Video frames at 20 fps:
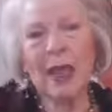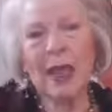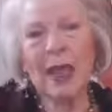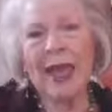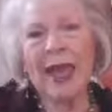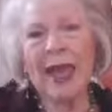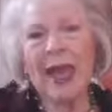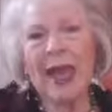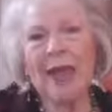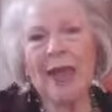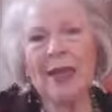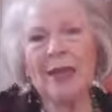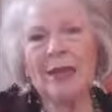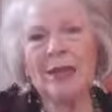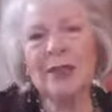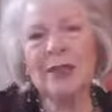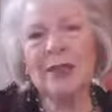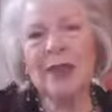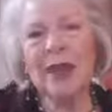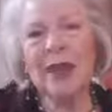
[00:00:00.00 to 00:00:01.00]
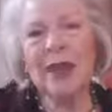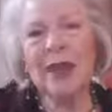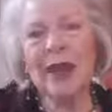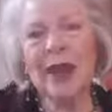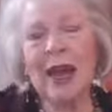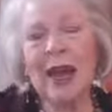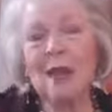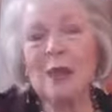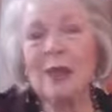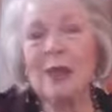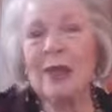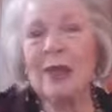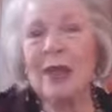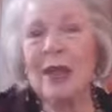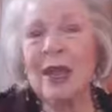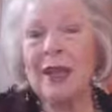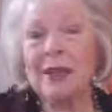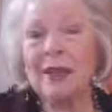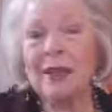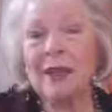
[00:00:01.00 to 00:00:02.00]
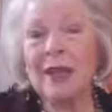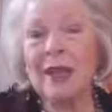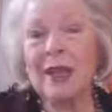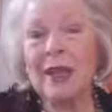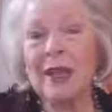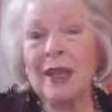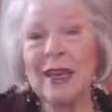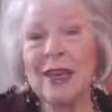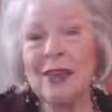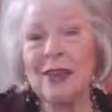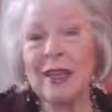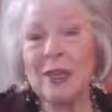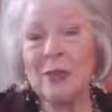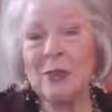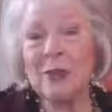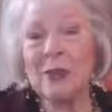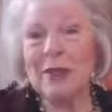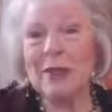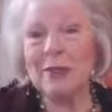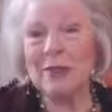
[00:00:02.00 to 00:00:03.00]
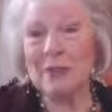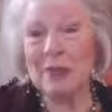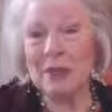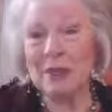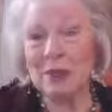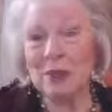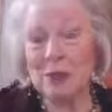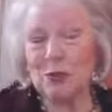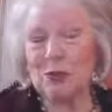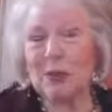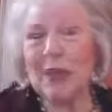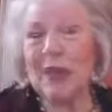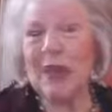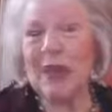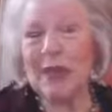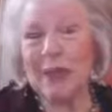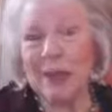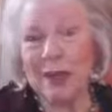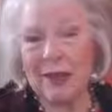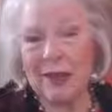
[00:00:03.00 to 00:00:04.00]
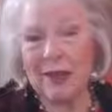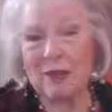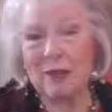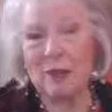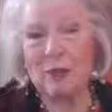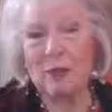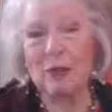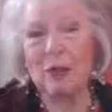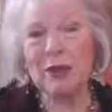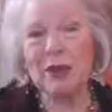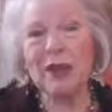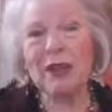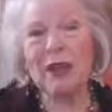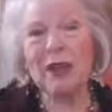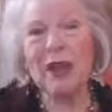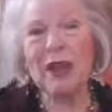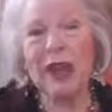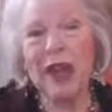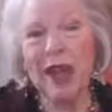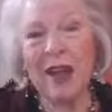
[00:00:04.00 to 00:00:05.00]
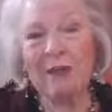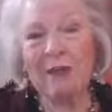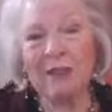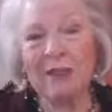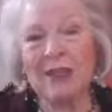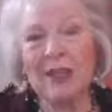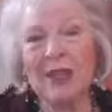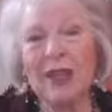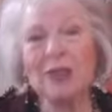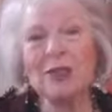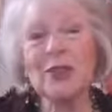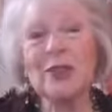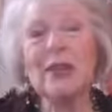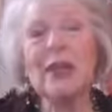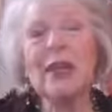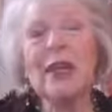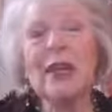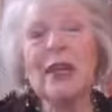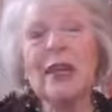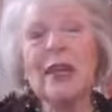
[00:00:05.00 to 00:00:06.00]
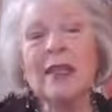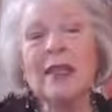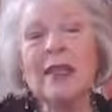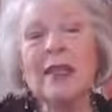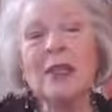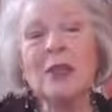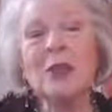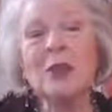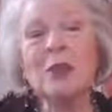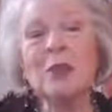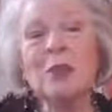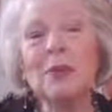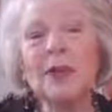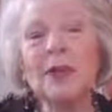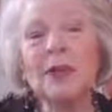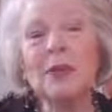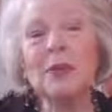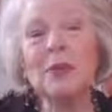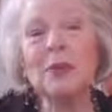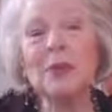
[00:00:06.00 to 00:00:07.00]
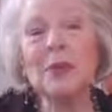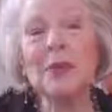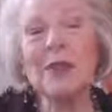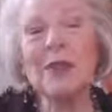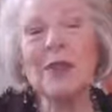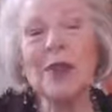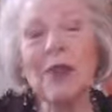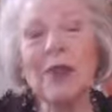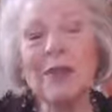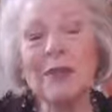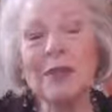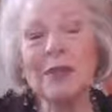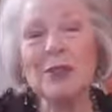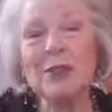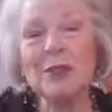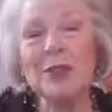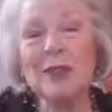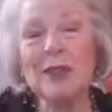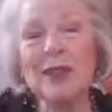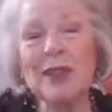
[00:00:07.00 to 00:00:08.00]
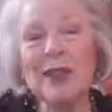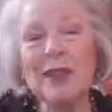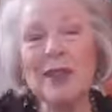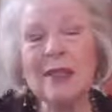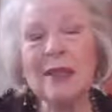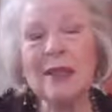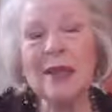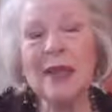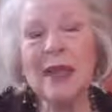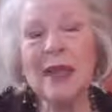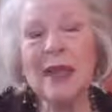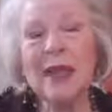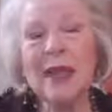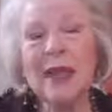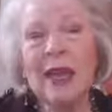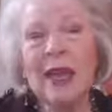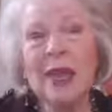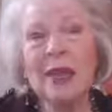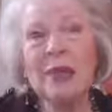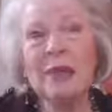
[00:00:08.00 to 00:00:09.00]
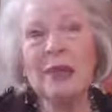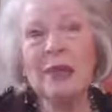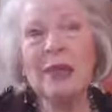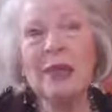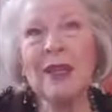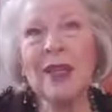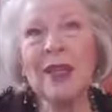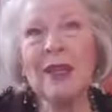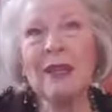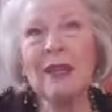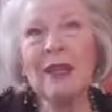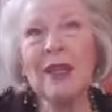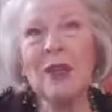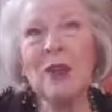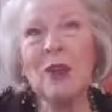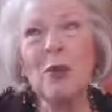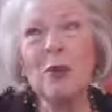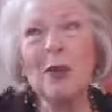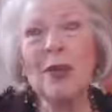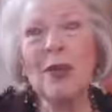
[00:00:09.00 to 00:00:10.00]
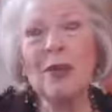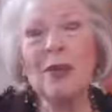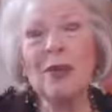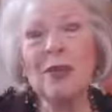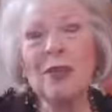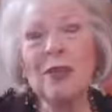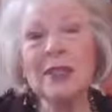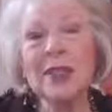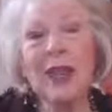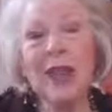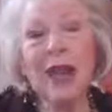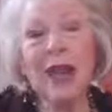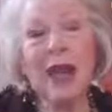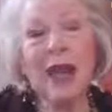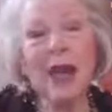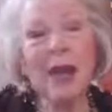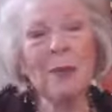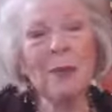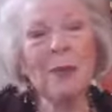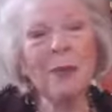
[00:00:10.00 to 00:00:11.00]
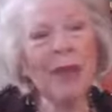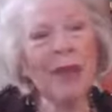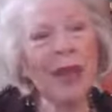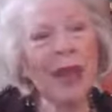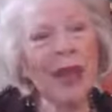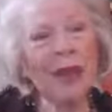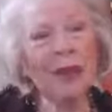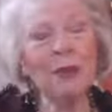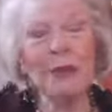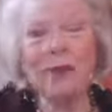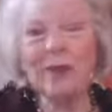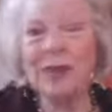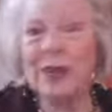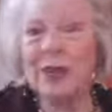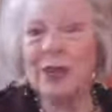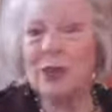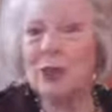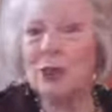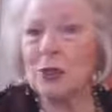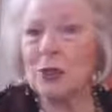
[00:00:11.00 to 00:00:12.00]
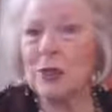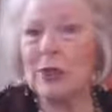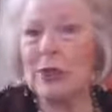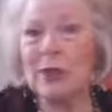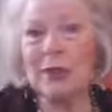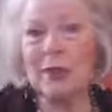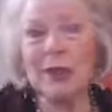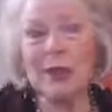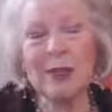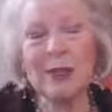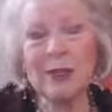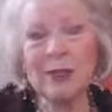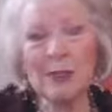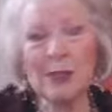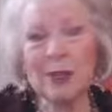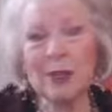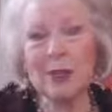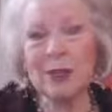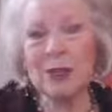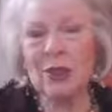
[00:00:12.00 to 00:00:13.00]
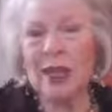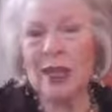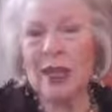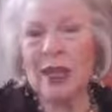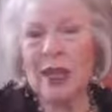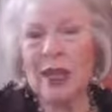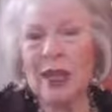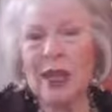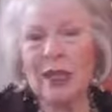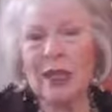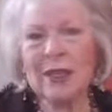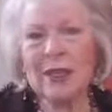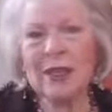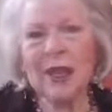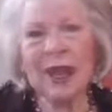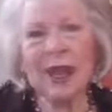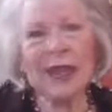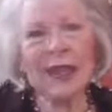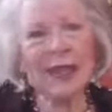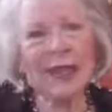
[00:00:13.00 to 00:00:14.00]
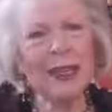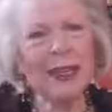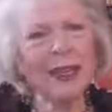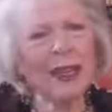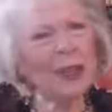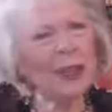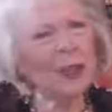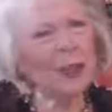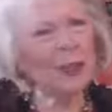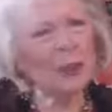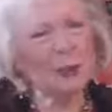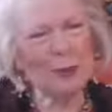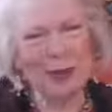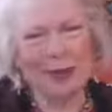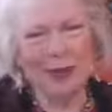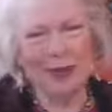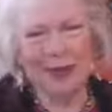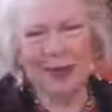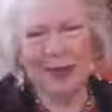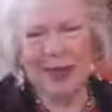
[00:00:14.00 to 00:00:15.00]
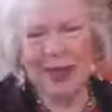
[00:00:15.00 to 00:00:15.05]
And I realized as I went to this reading of her book and the conversation that took place with all of us who attended, I realized, oh my goodness, I'm not out in nature nearly as much as I need to be,